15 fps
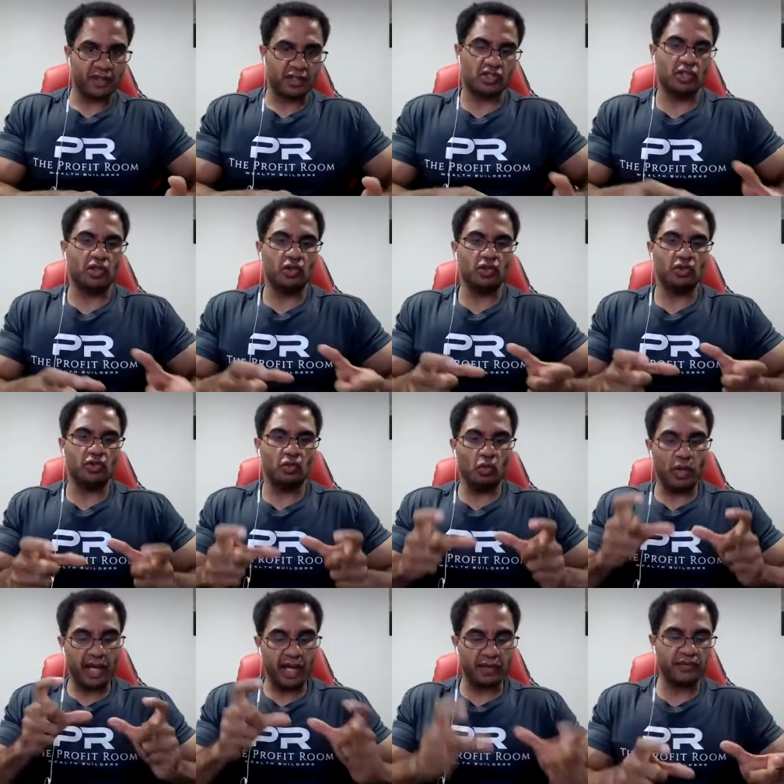So
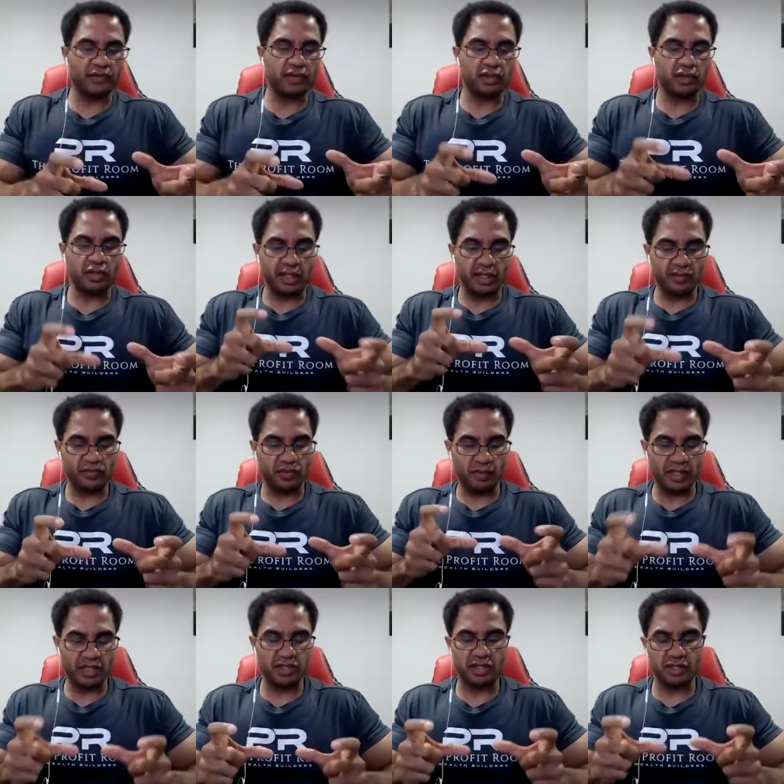whatever
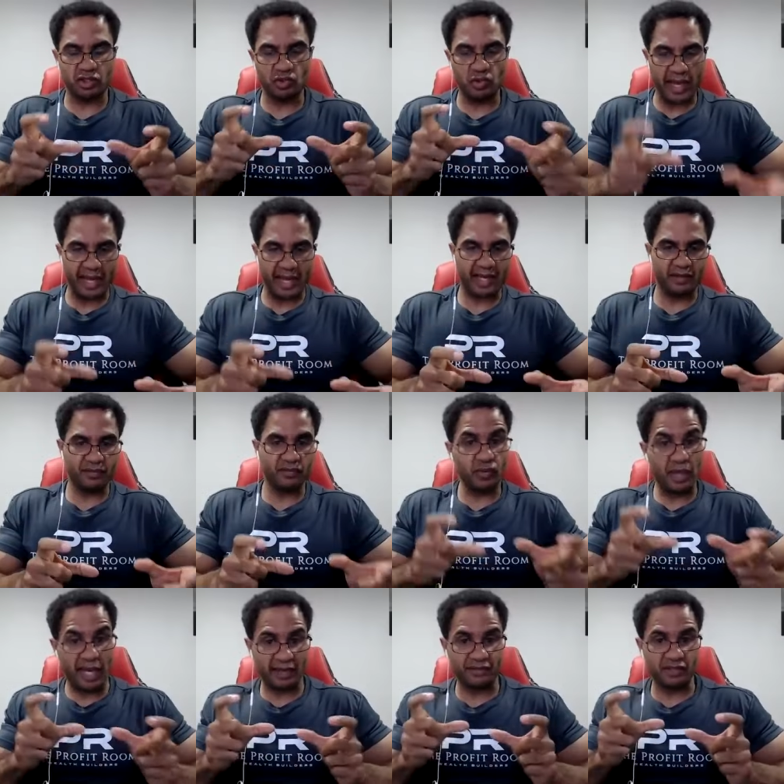information you have
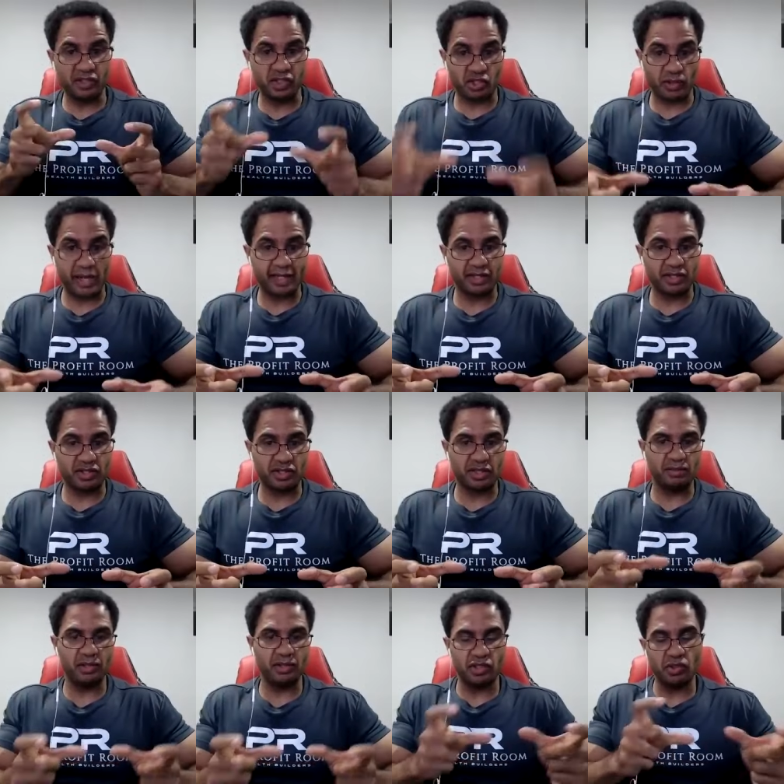the strategy,
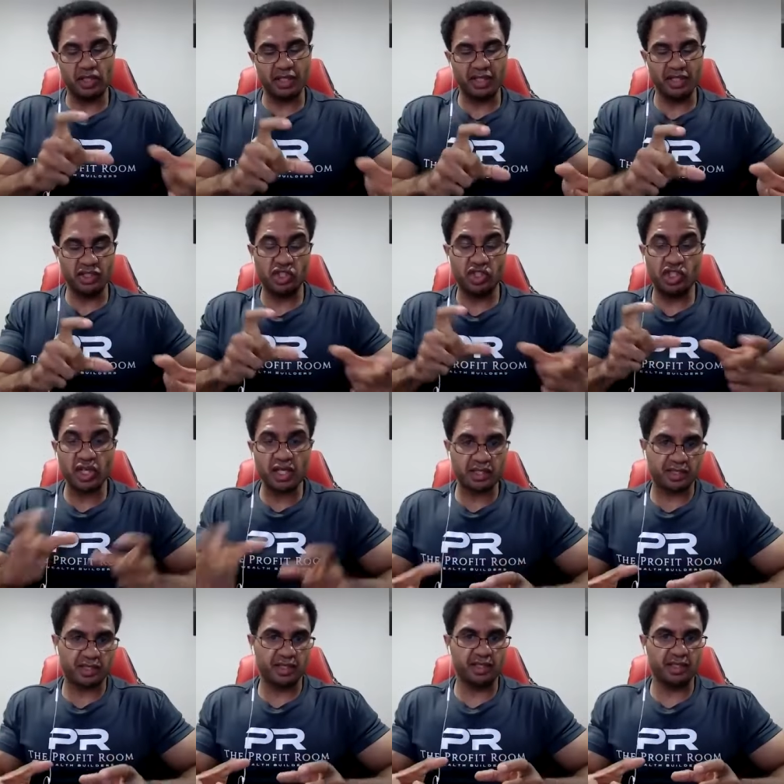but you can
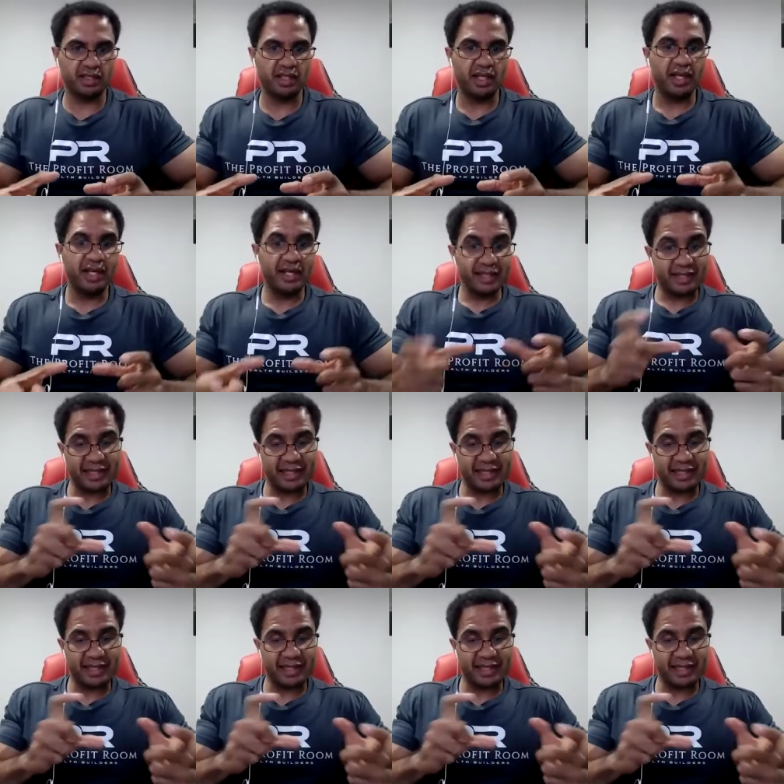adjust it
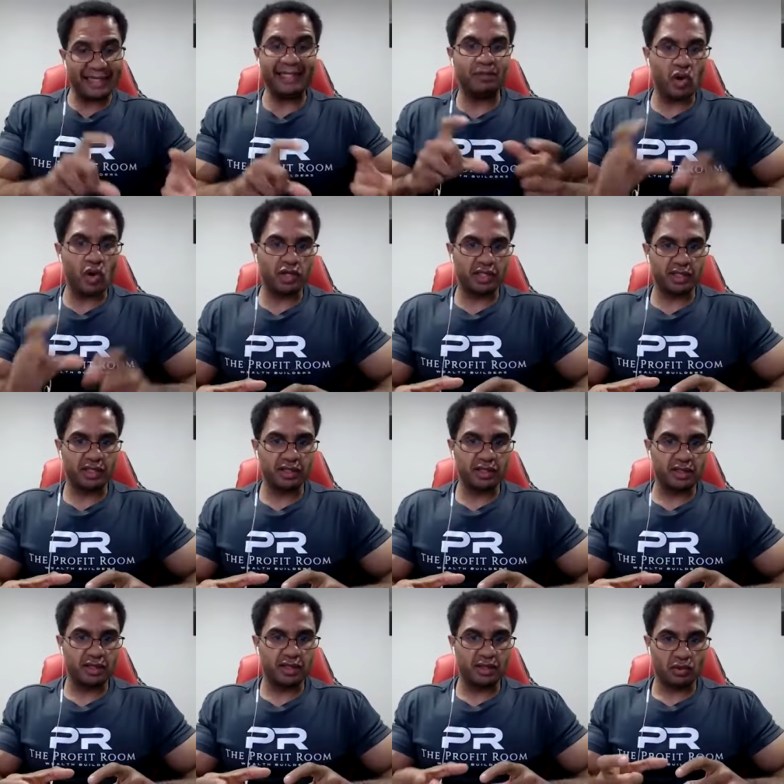to any
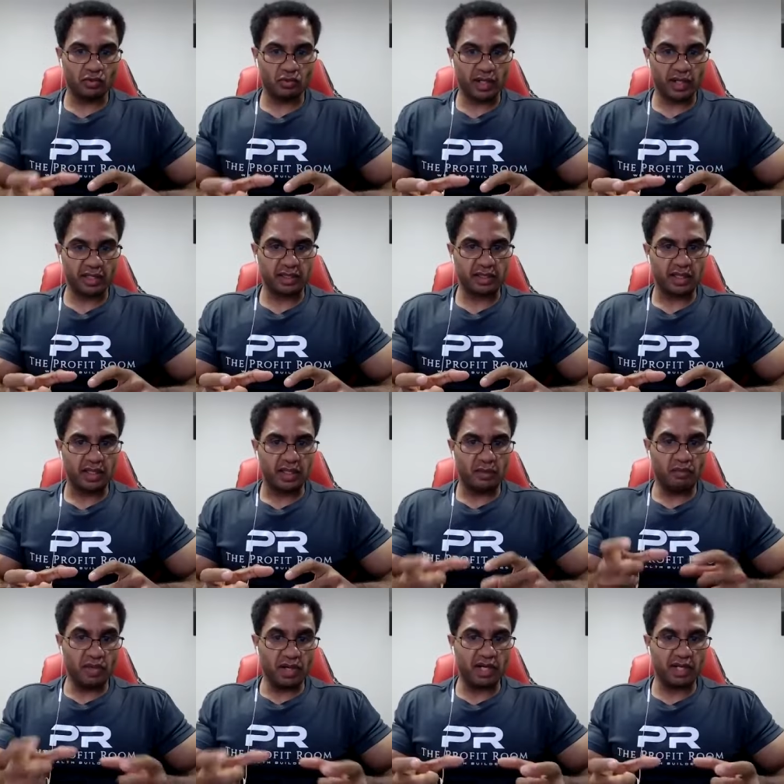market, right?
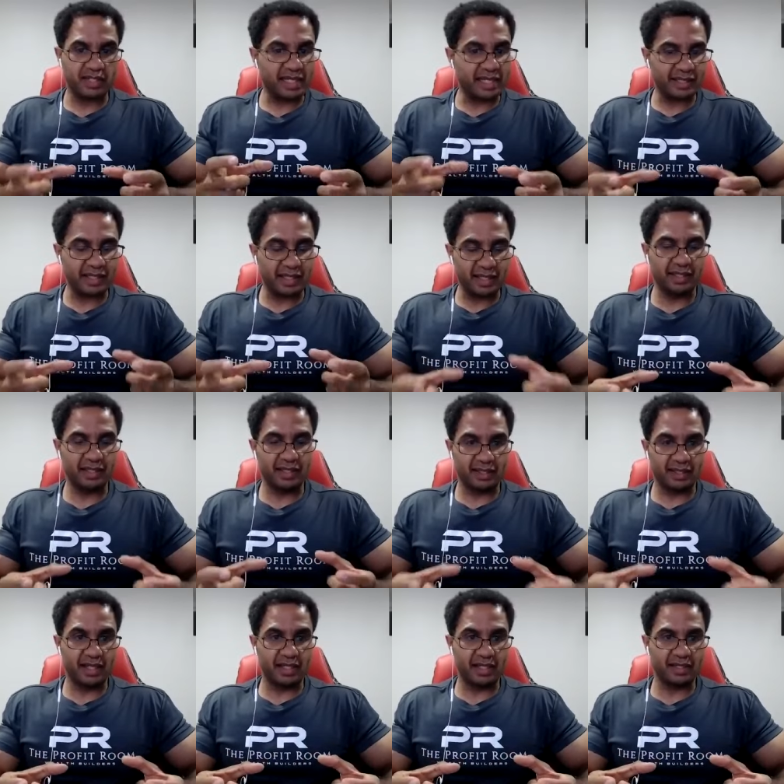Because at the end of the
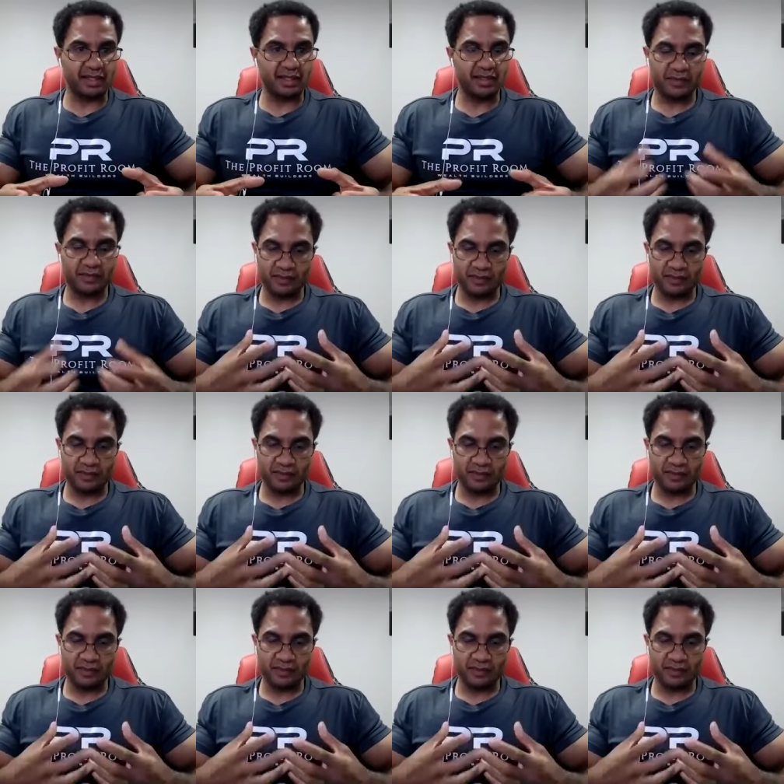day,